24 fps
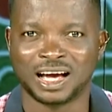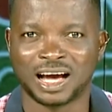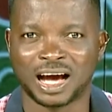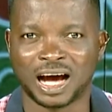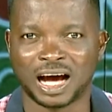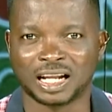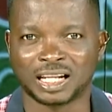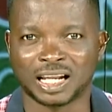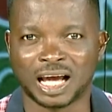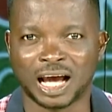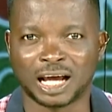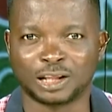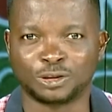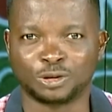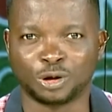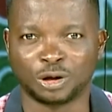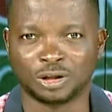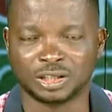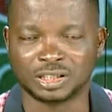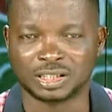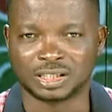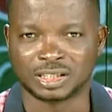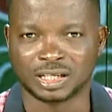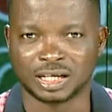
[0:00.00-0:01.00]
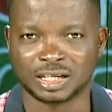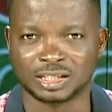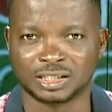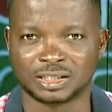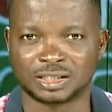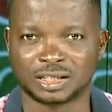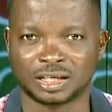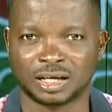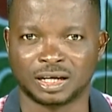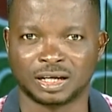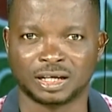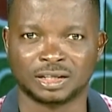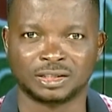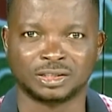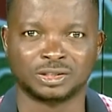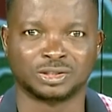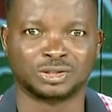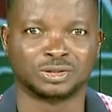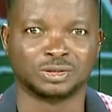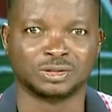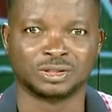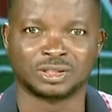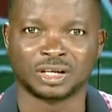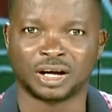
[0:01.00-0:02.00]
and adolescents,
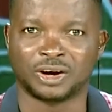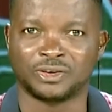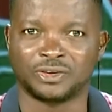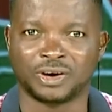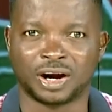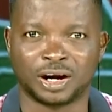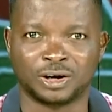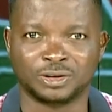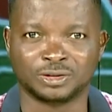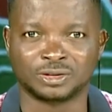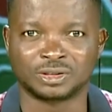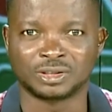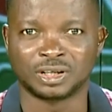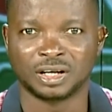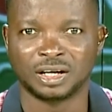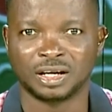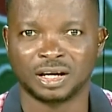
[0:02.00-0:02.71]
issues around